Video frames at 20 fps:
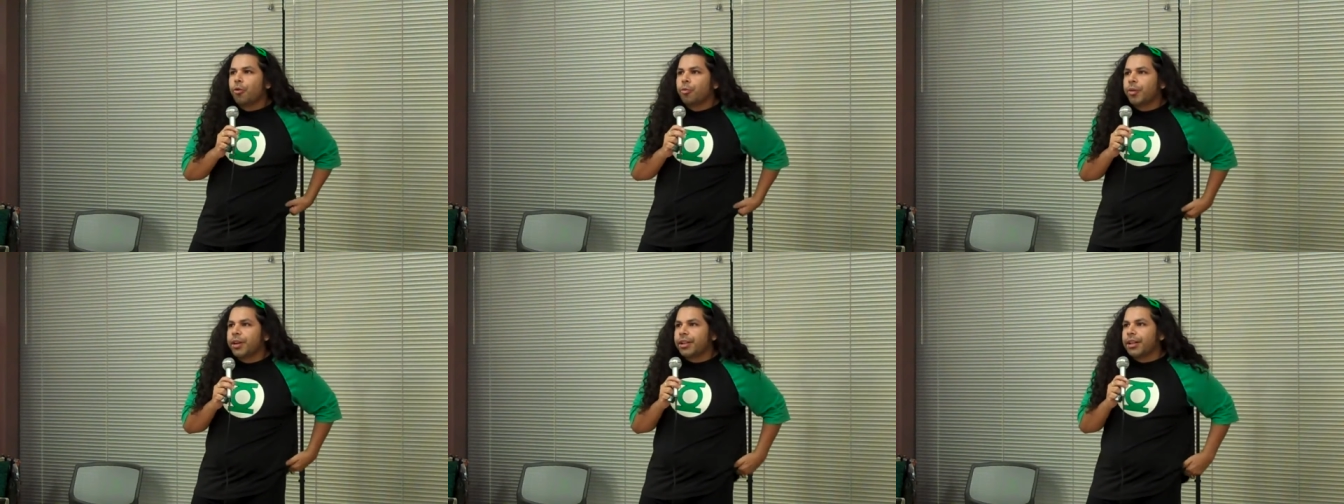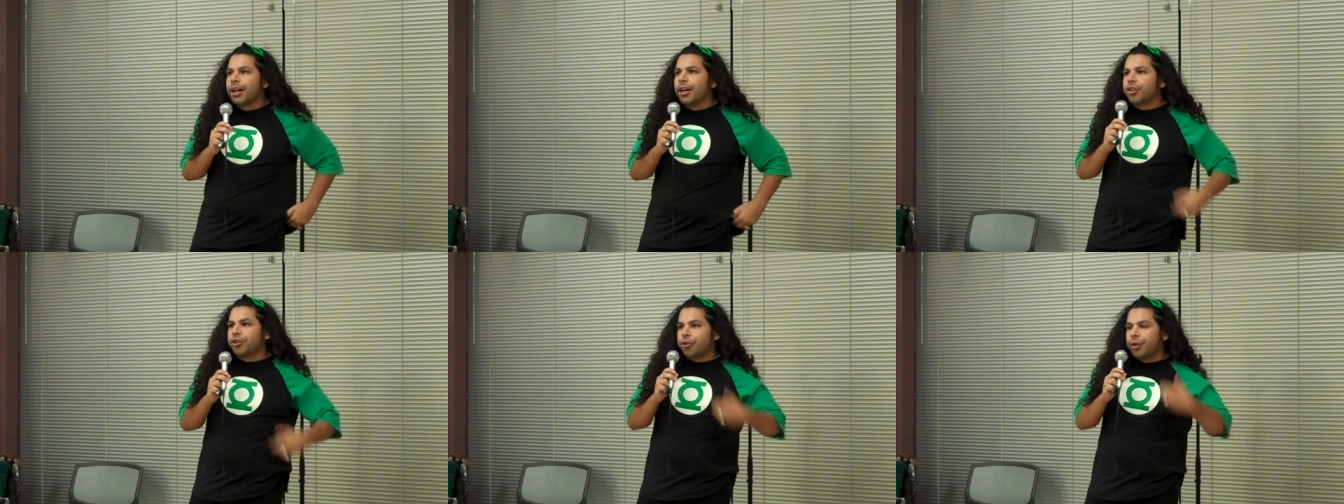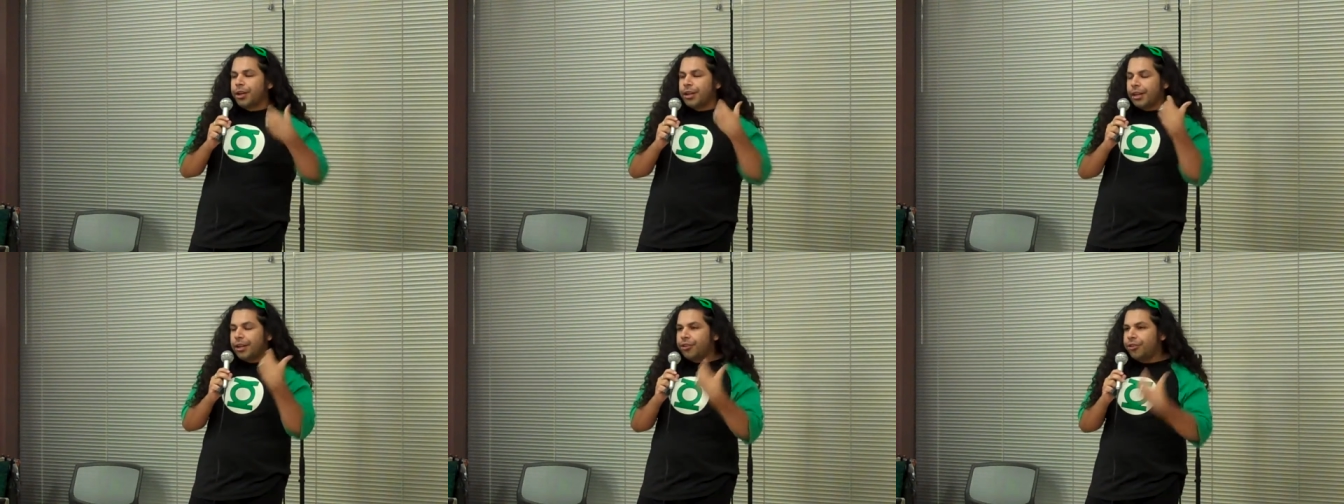with a
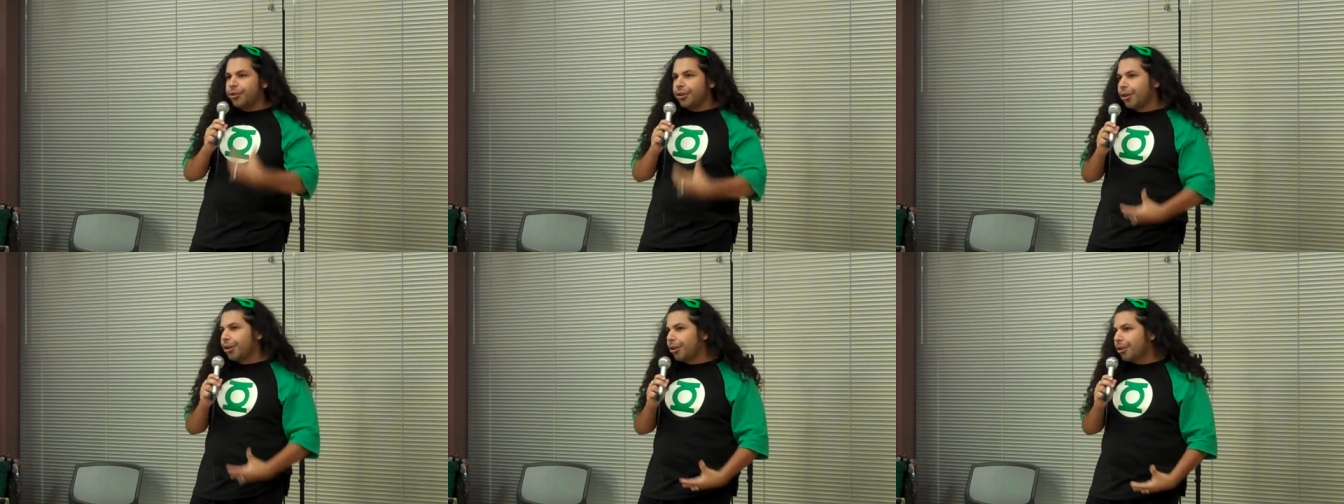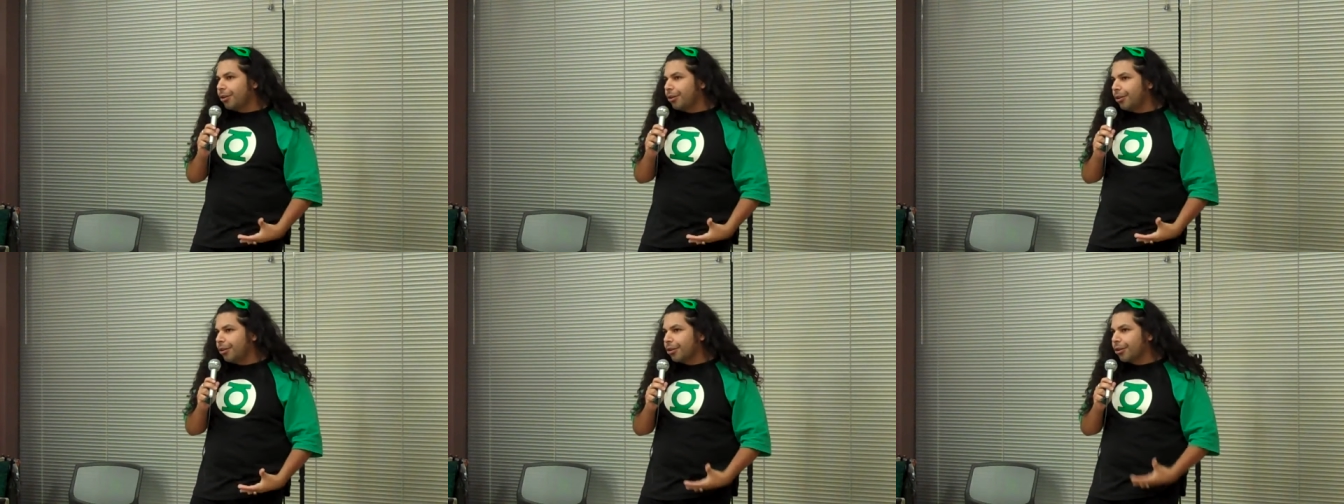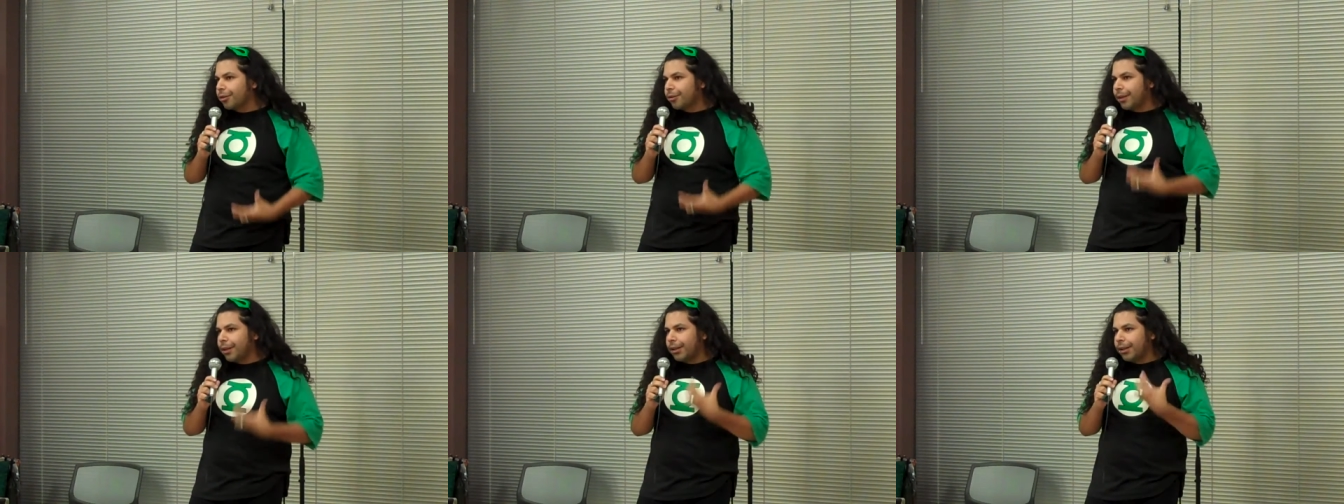traditional
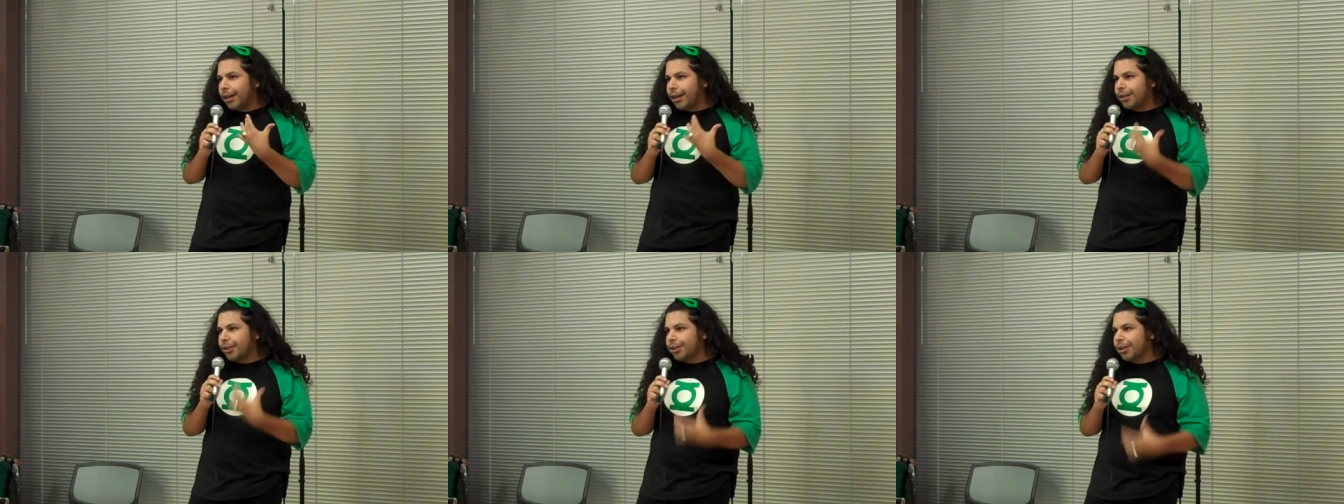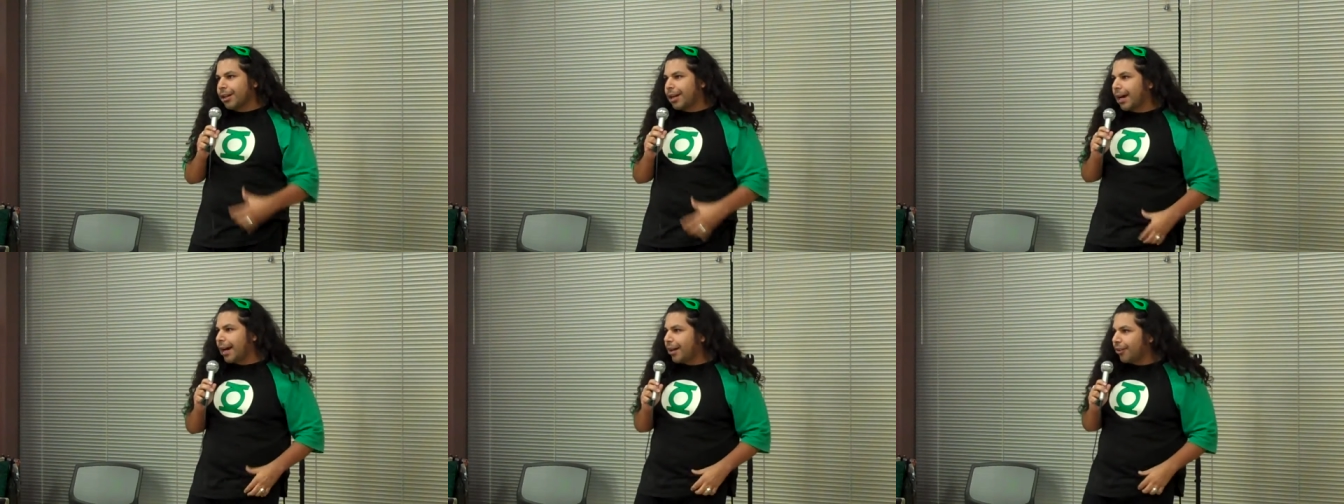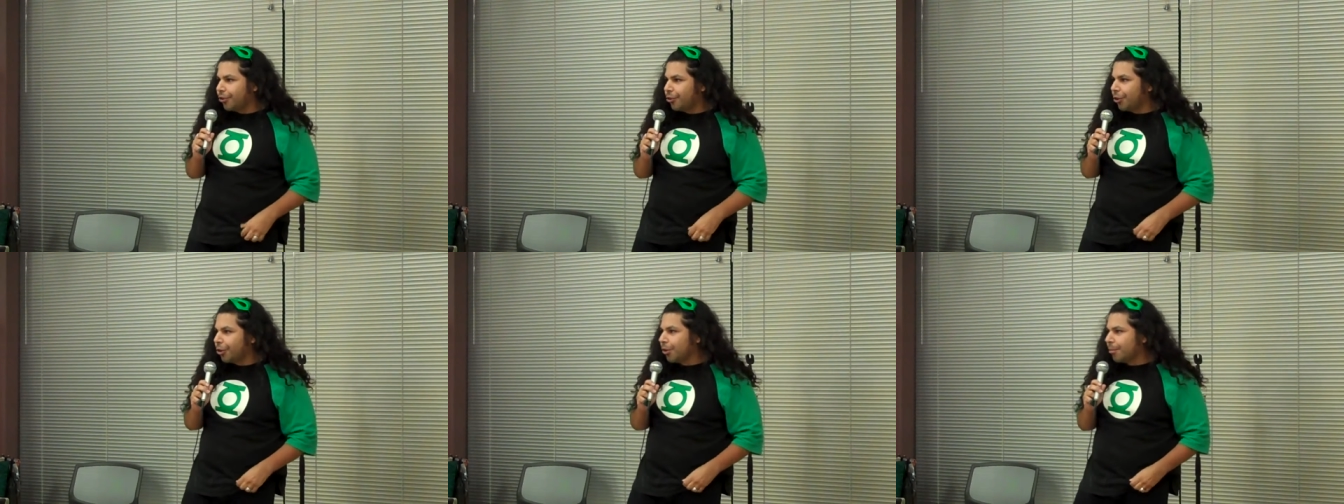Green Lantern
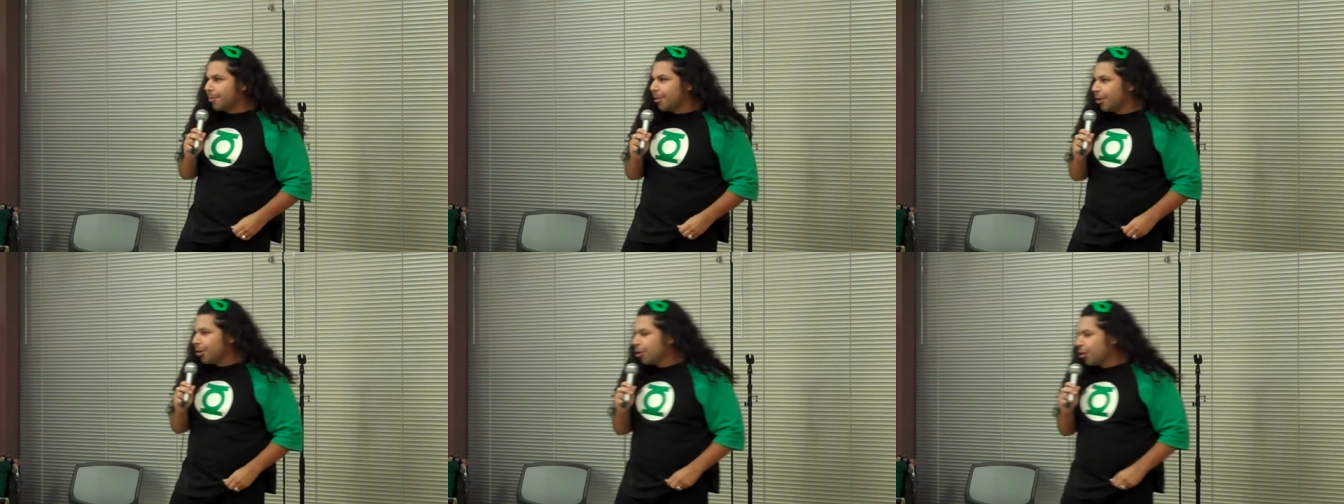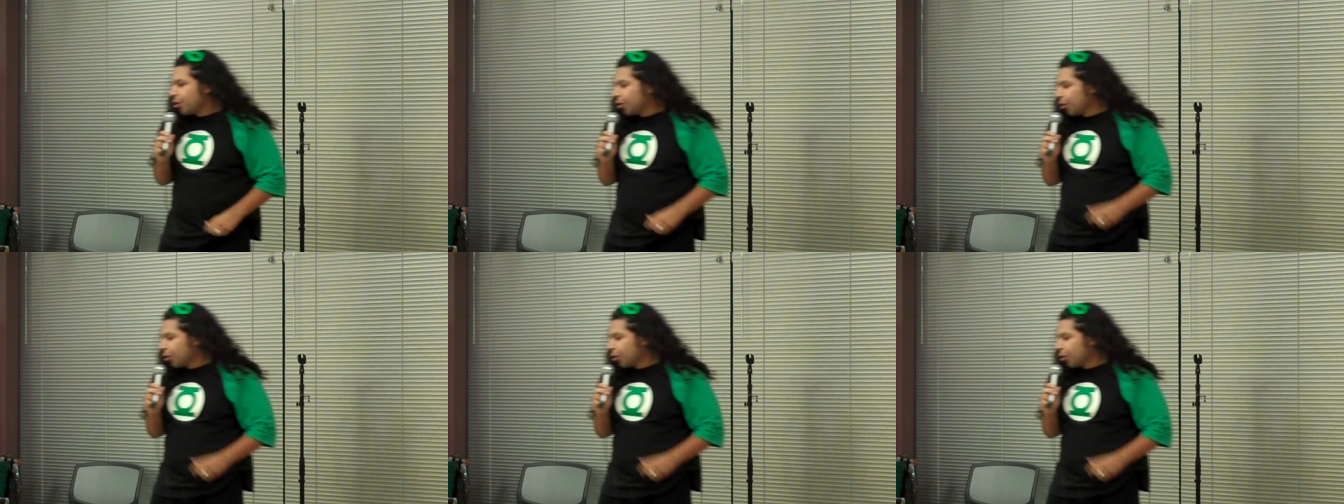costume,